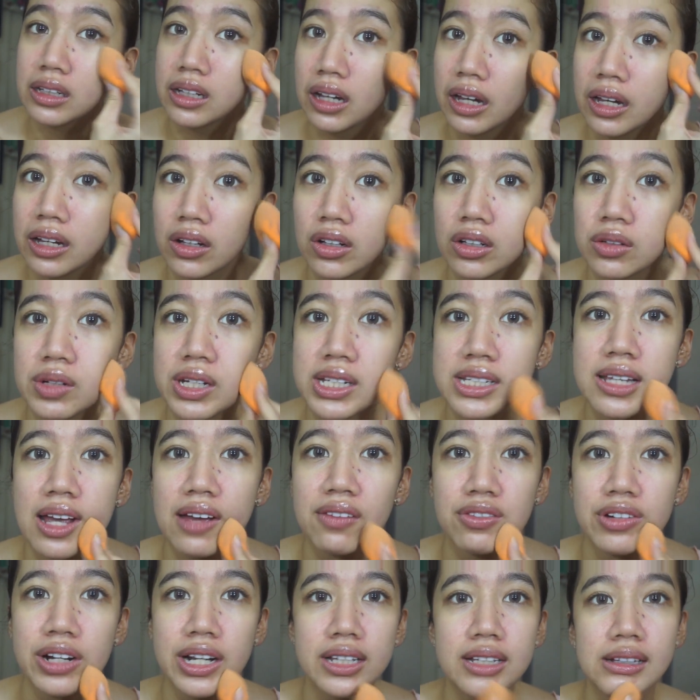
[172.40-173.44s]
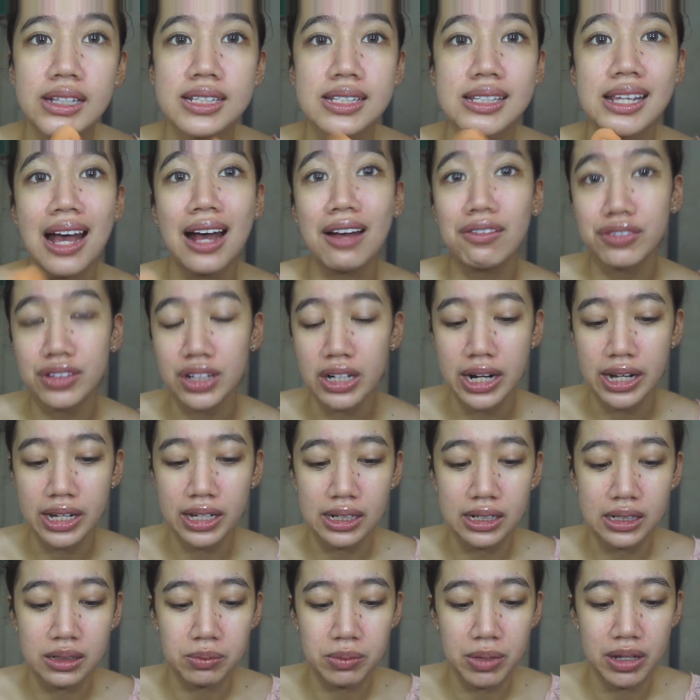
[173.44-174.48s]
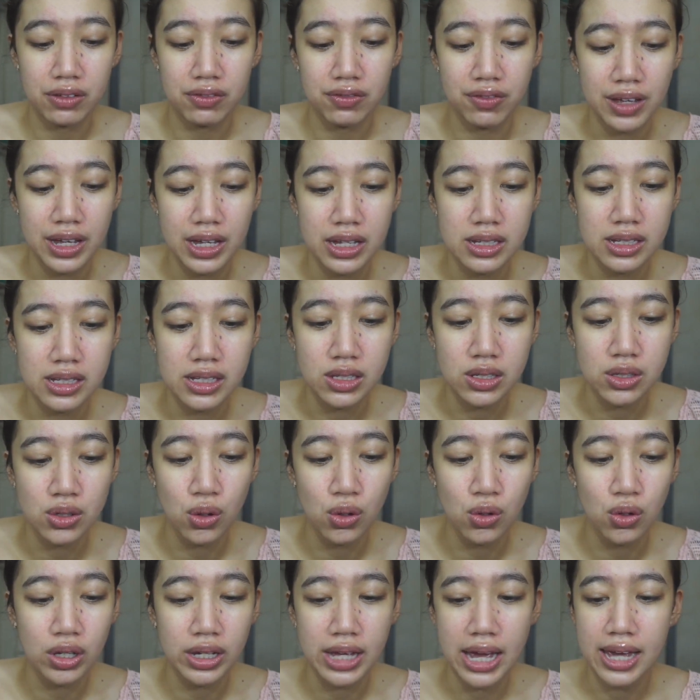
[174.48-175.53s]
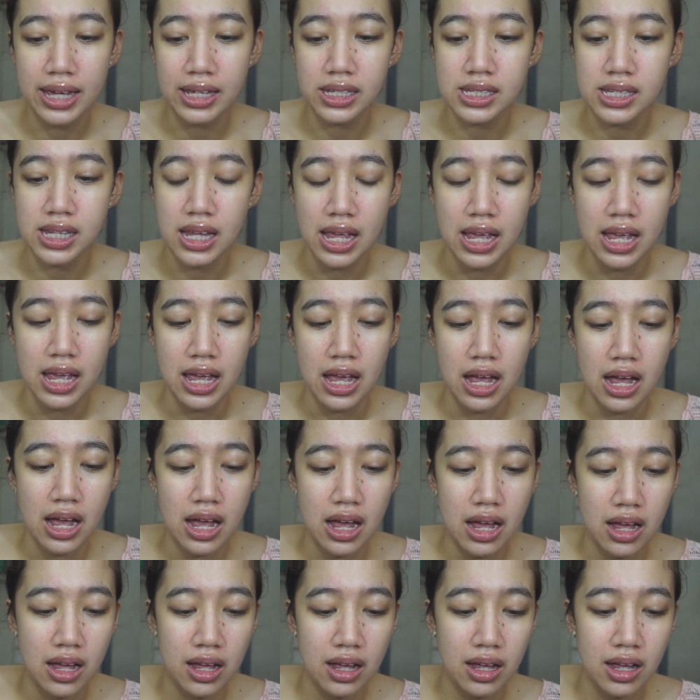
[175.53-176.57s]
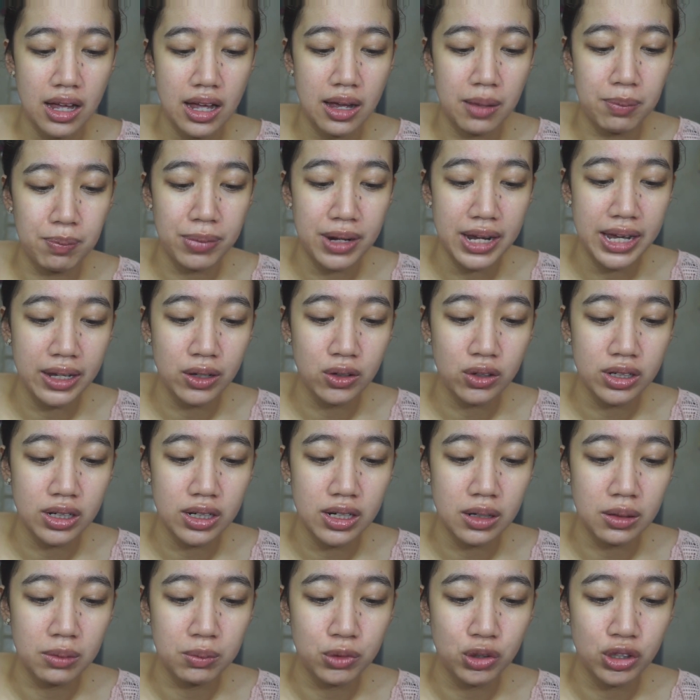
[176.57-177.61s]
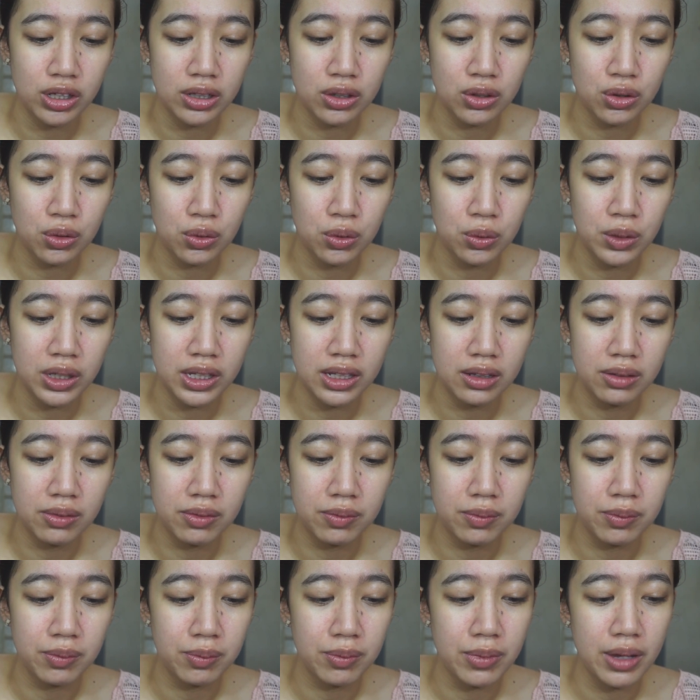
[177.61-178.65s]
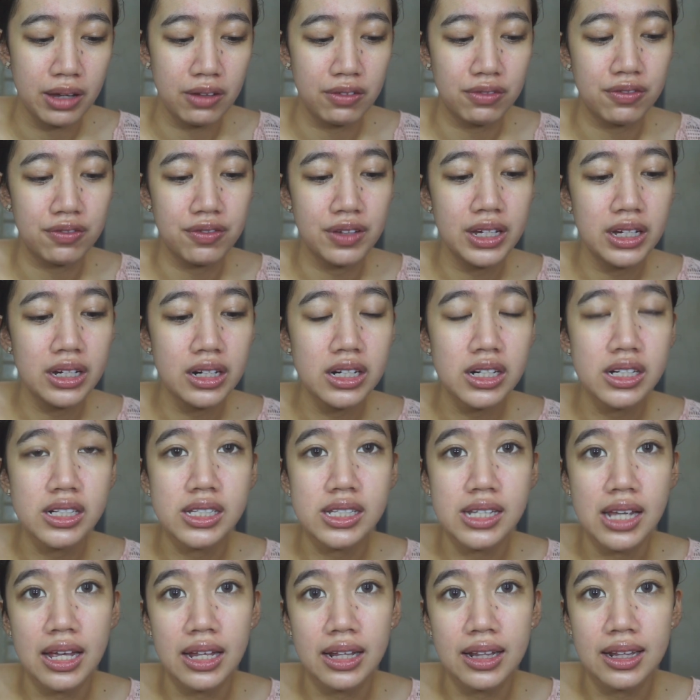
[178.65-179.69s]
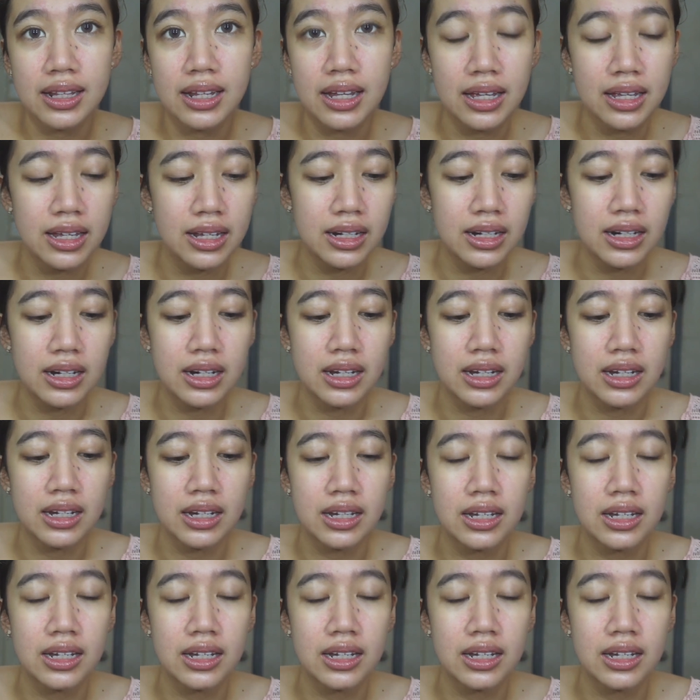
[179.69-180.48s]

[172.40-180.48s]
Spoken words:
I always have redness after I clean my face. So, guys, apply ko na lang muna to with my fingers and then